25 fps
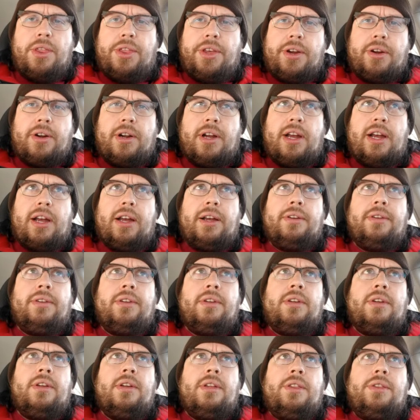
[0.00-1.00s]
they're
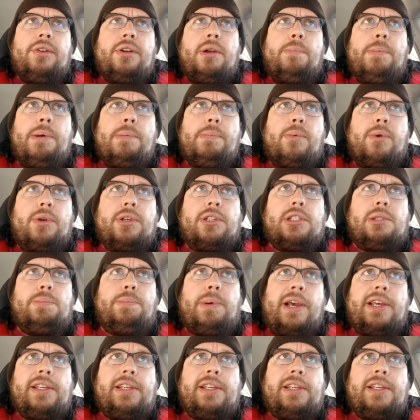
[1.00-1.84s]
uh, they're a bit more